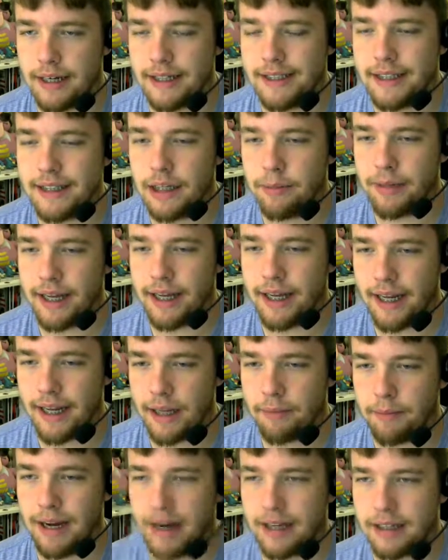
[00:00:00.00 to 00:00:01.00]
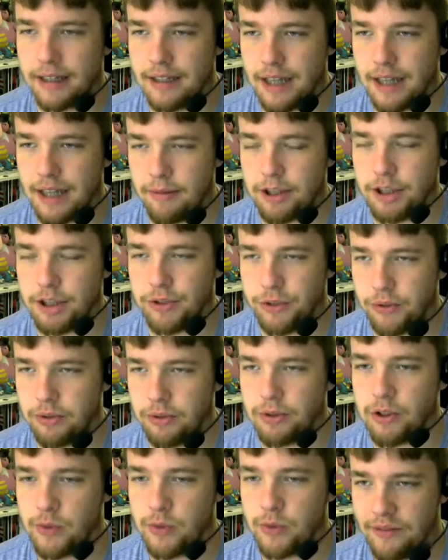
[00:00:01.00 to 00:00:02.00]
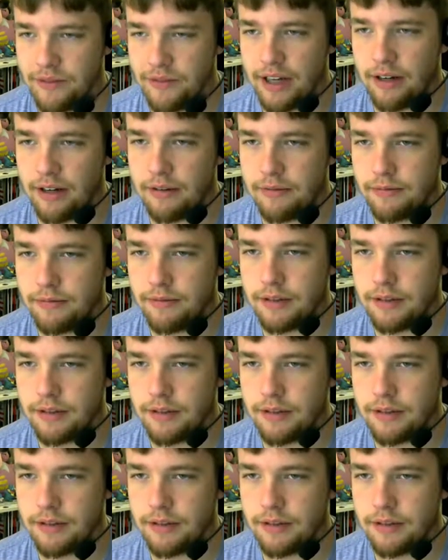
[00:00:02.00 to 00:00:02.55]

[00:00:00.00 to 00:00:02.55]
Is he gonna be healing back the damage I'm doing with Swift now?